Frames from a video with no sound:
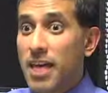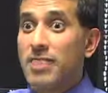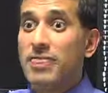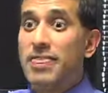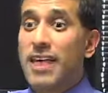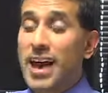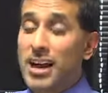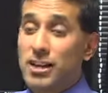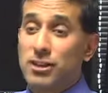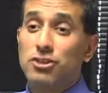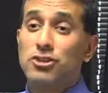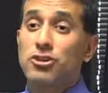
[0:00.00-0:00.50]

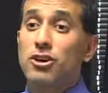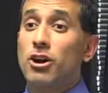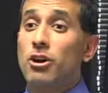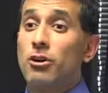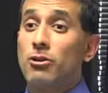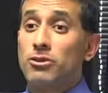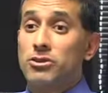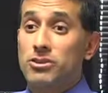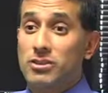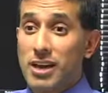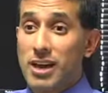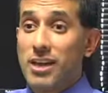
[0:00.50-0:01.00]
that
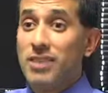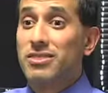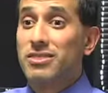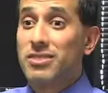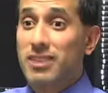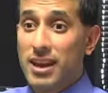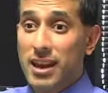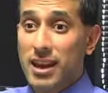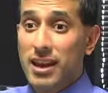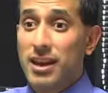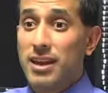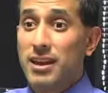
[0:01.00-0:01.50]
shows that
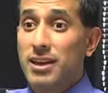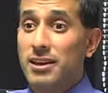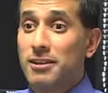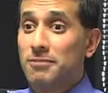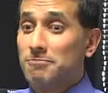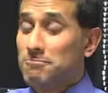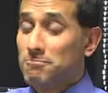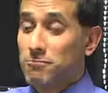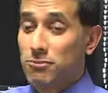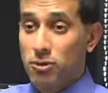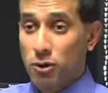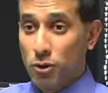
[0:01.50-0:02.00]
they
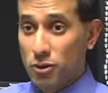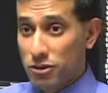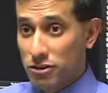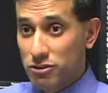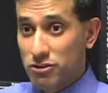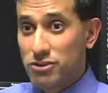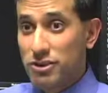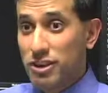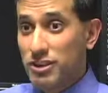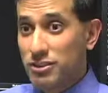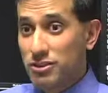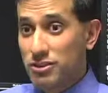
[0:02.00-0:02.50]
don't
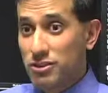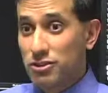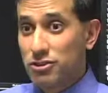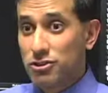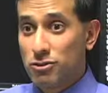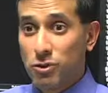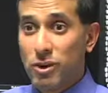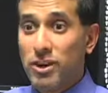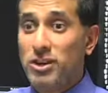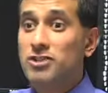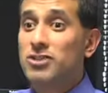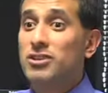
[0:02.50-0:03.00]
understand the
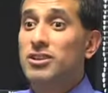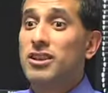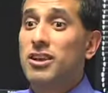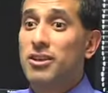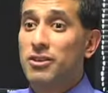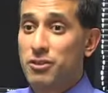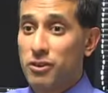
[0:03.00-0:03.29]
situation,